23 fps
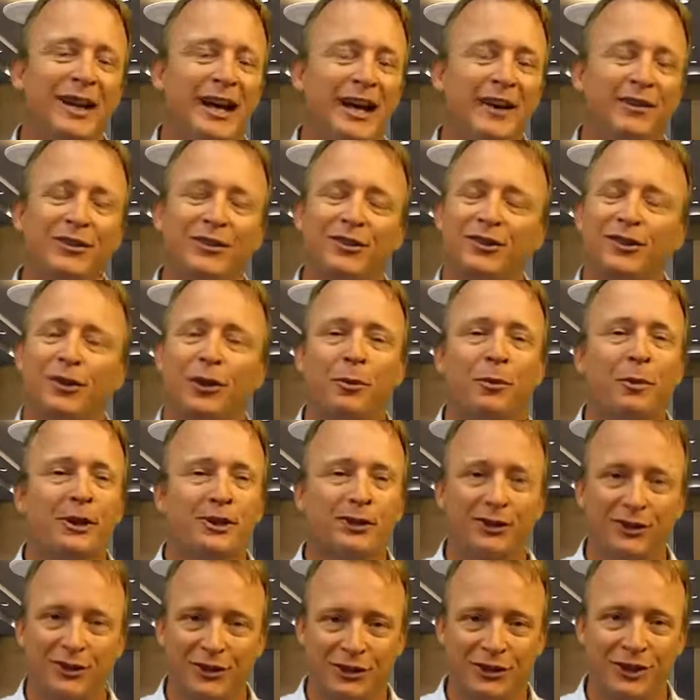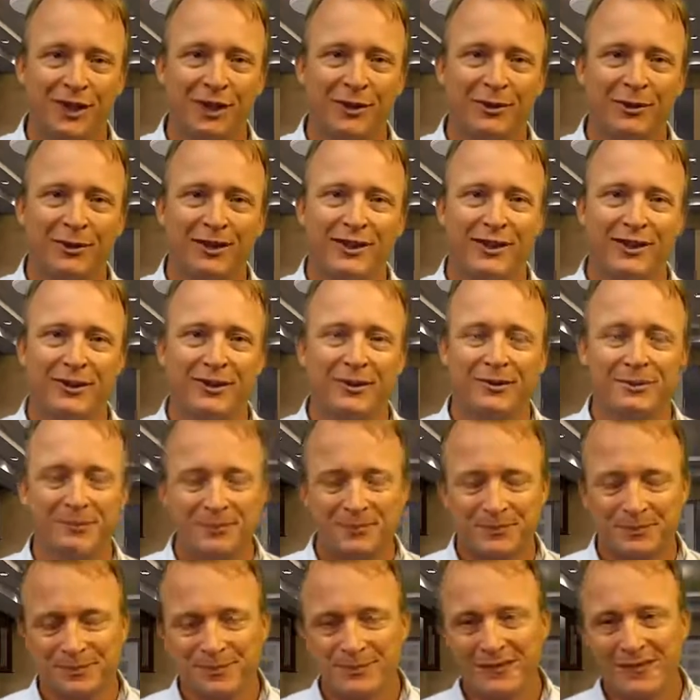and I have so much to share with you.
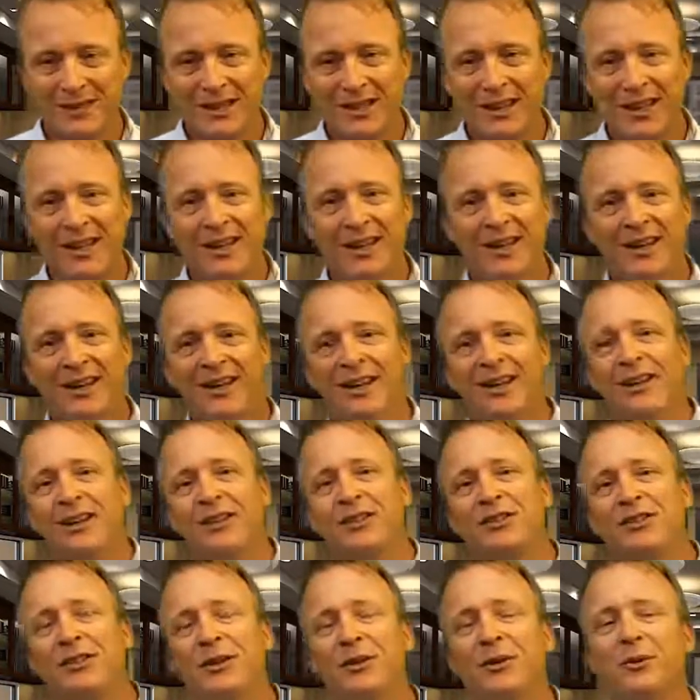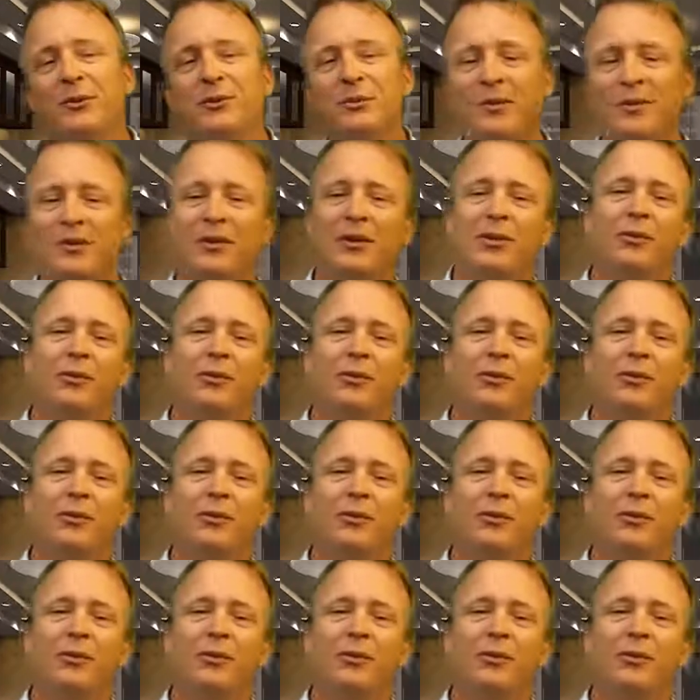So,